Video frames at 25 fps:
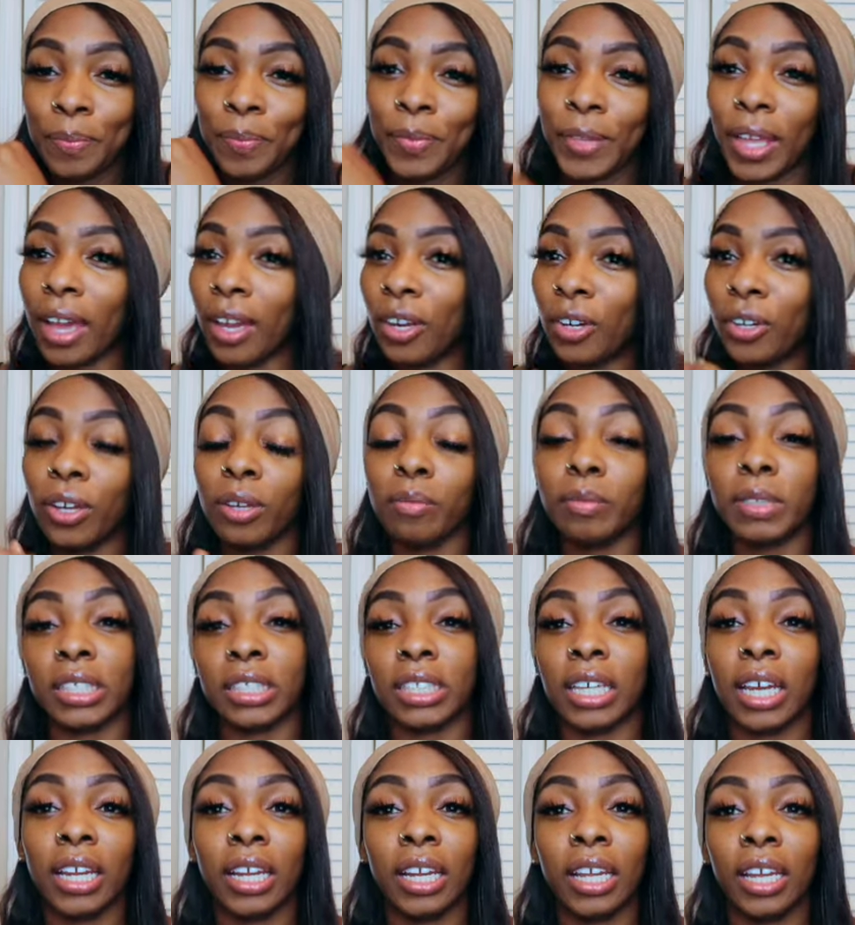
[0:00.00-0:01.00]
I don't know, I'm
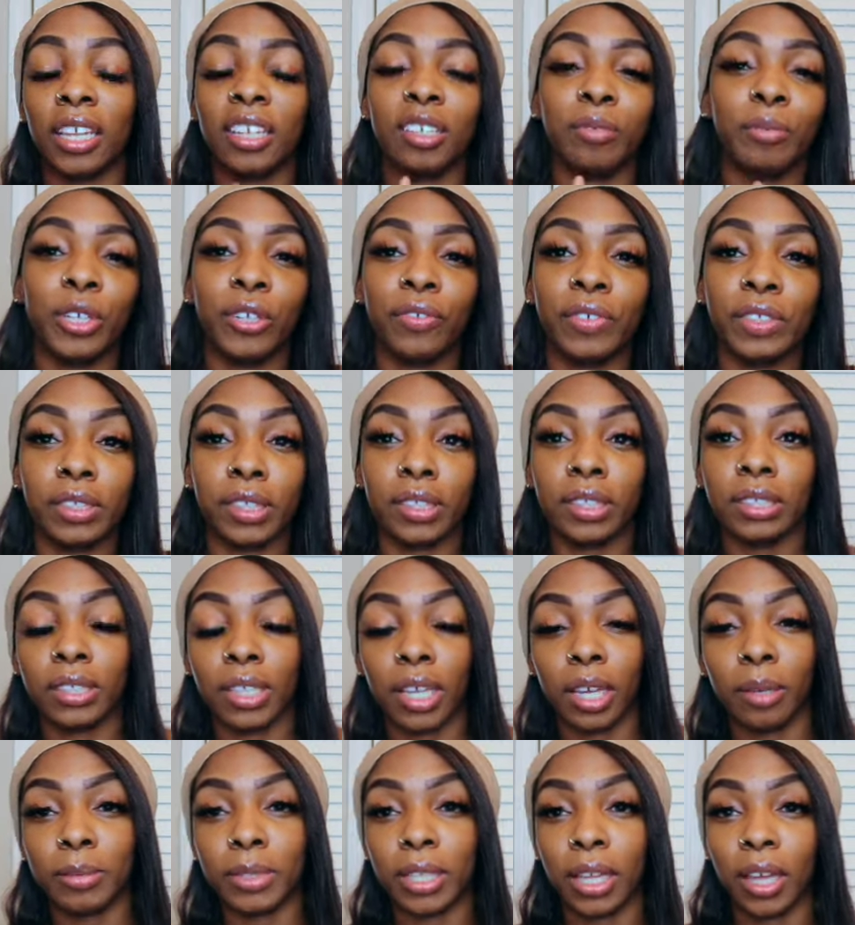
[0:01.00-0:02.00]
excited and I'm nervous at the
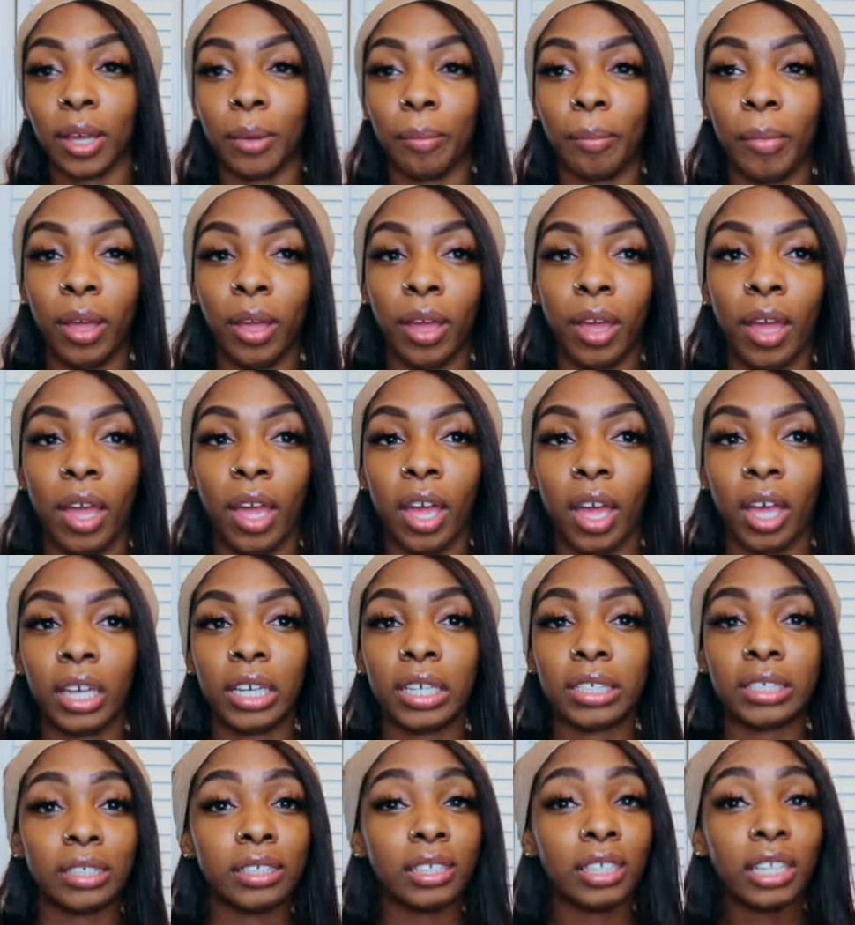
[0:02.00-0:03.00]
same time,
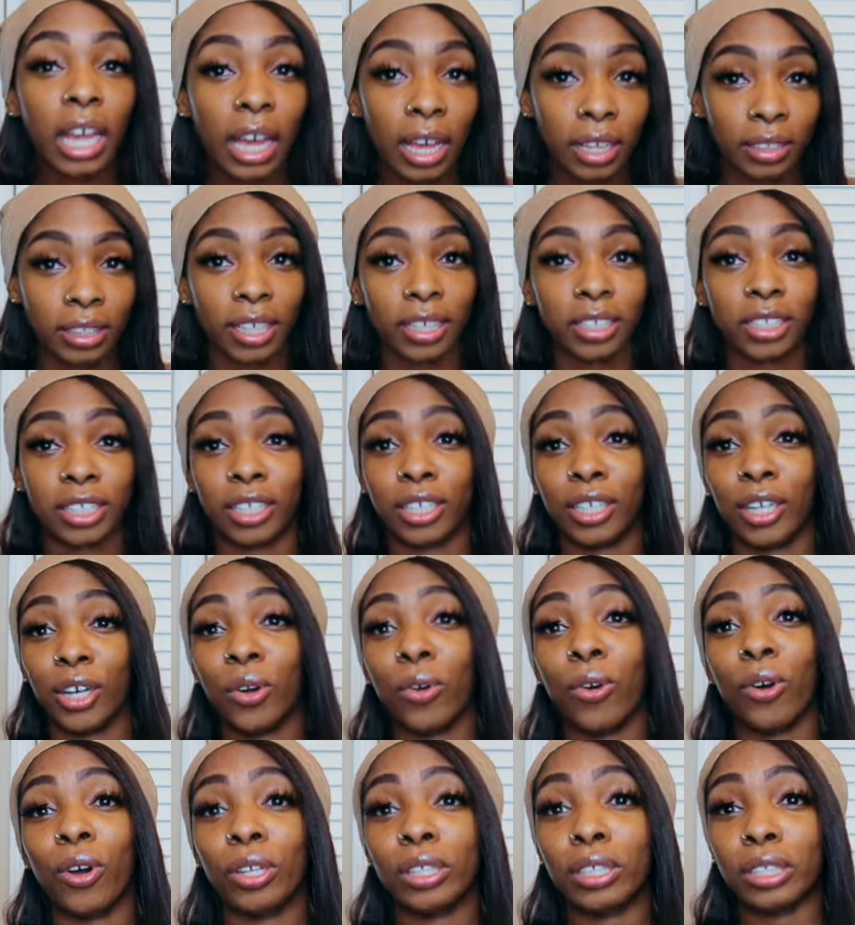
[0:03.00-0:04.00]
because it's a lot that's going to go
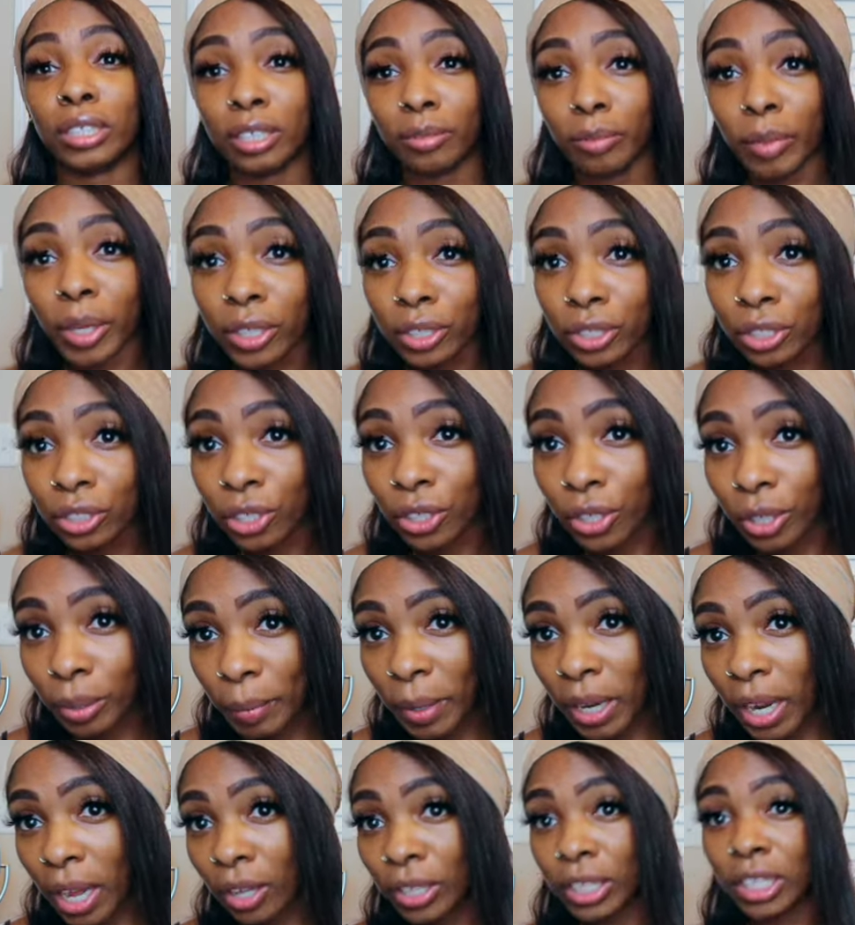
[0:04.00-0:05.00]
on the semester.
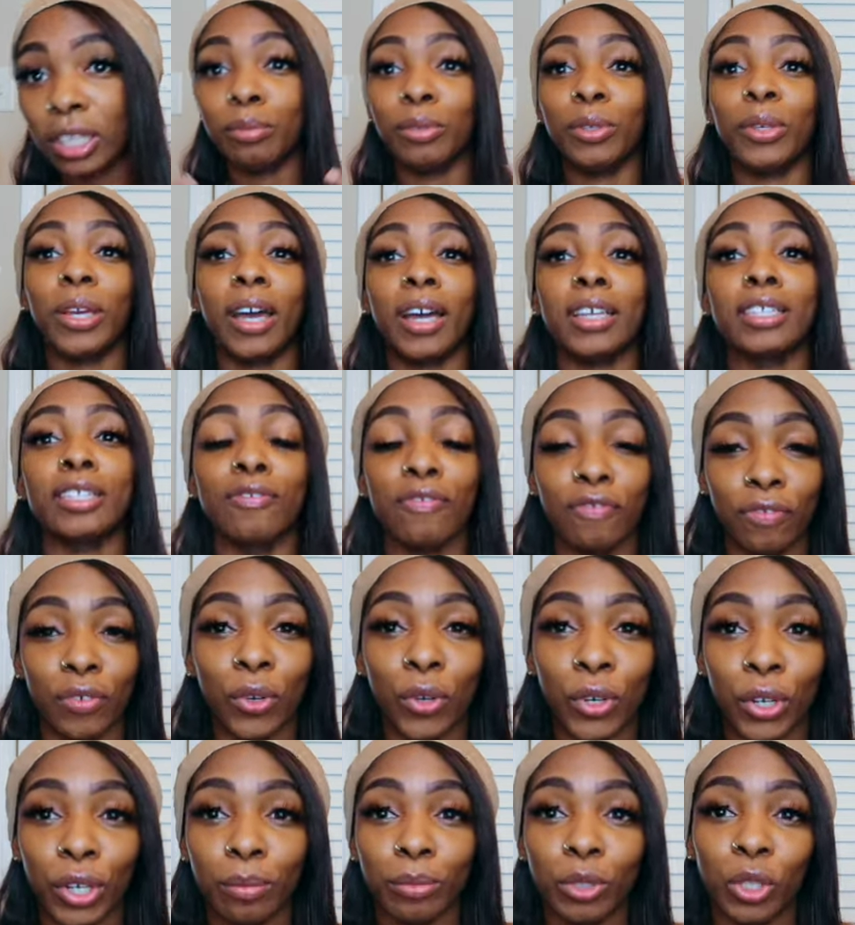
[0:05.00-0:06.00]
But I'll keep you guys
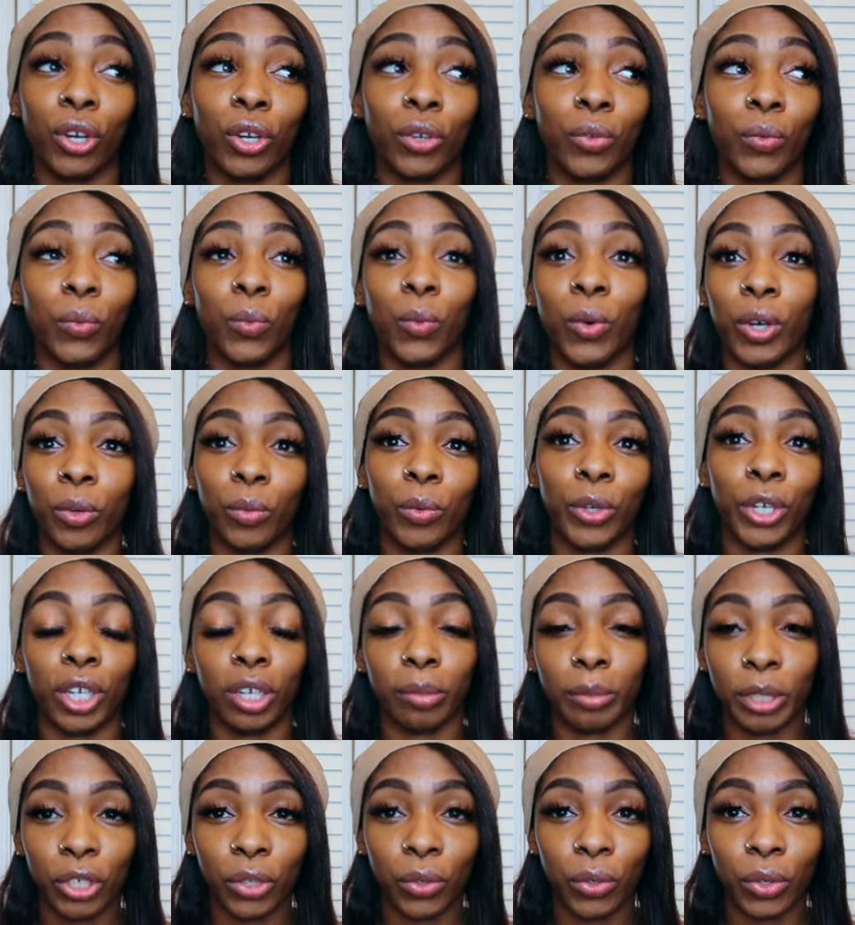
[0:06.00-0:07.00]
informed on what we're going
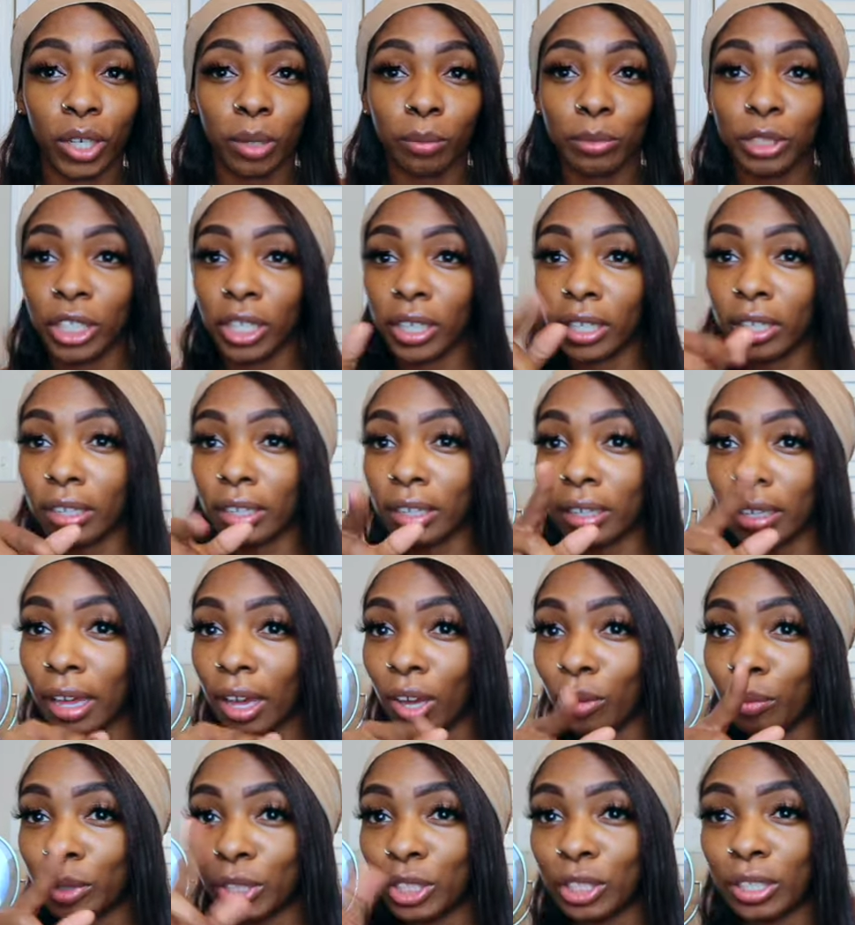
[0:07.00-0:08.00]
to be doing. I'm checking how
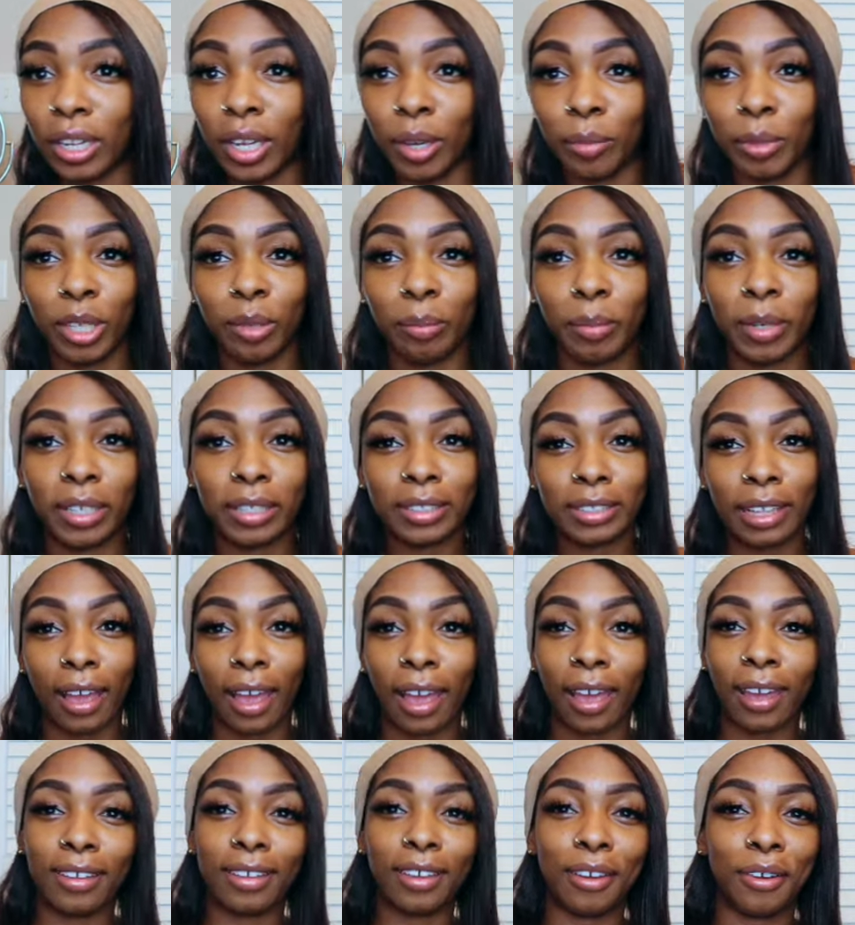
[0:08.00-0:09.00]
many minutes I
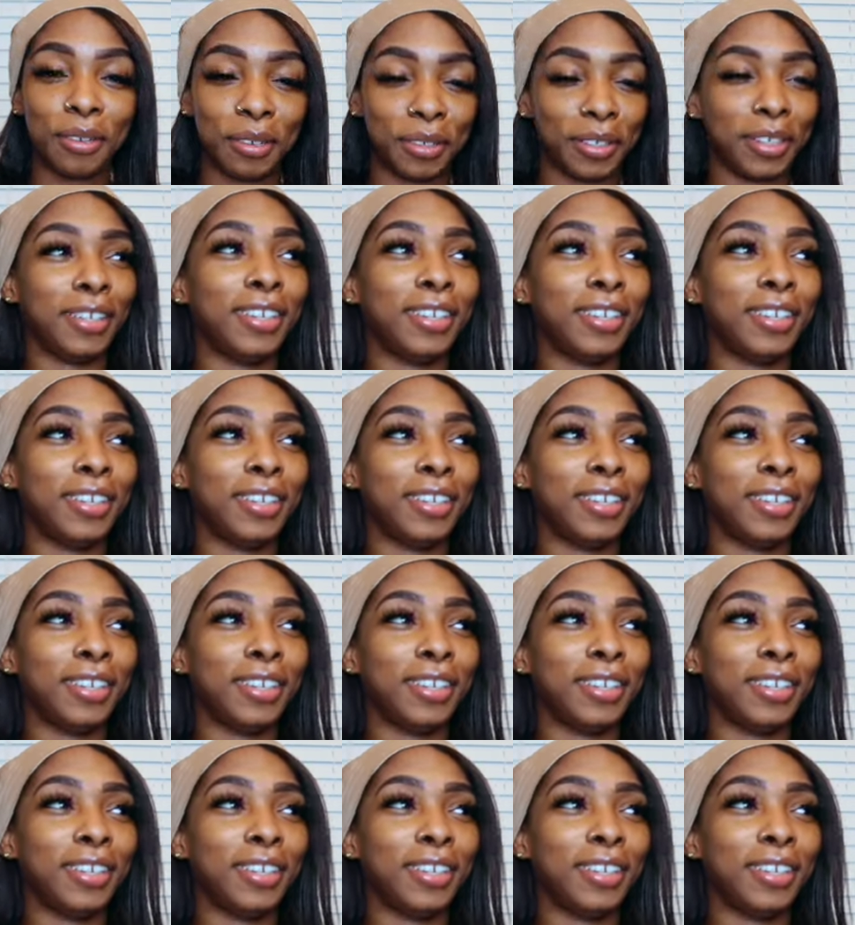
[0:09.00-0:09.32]
got, y'all.